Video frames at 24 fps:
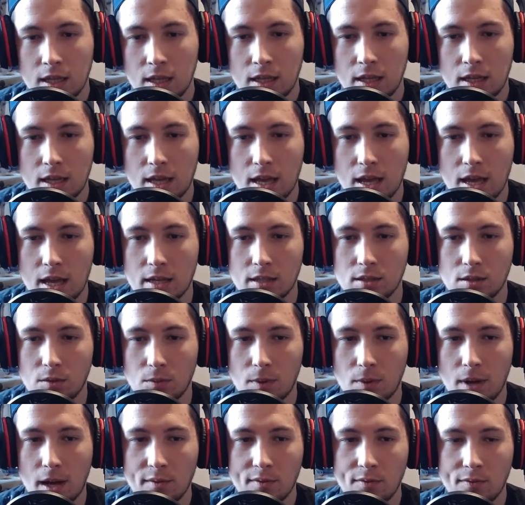There's the
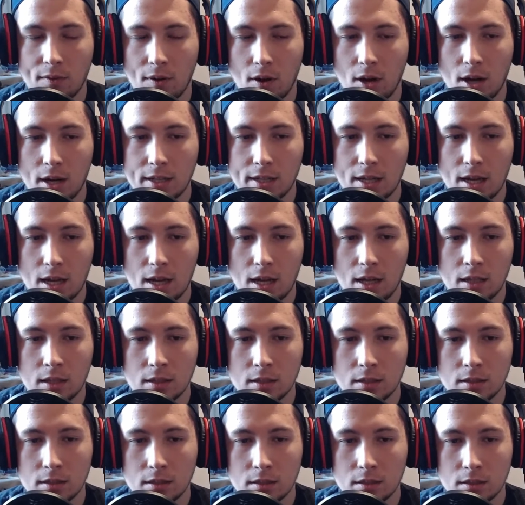Wavefinder.
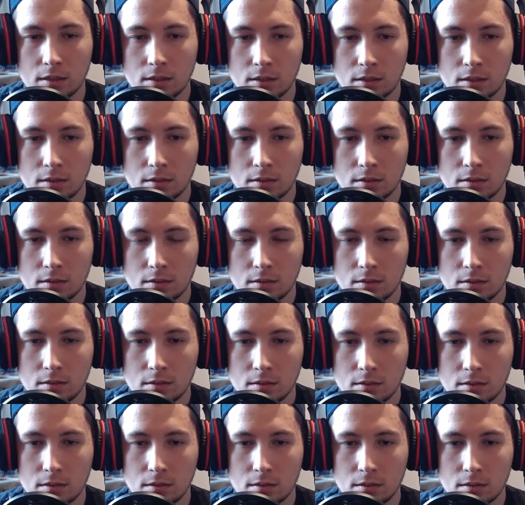
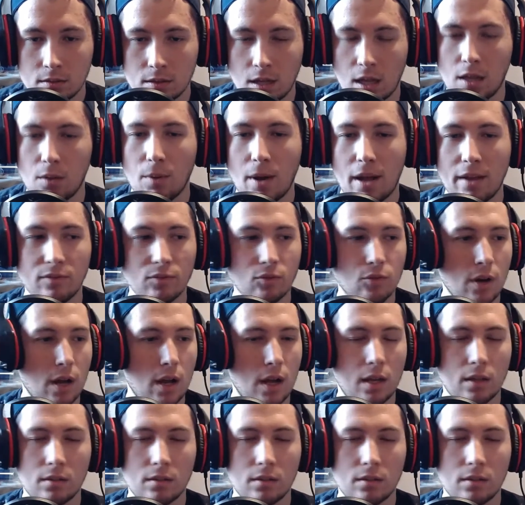No, the Wavefinder?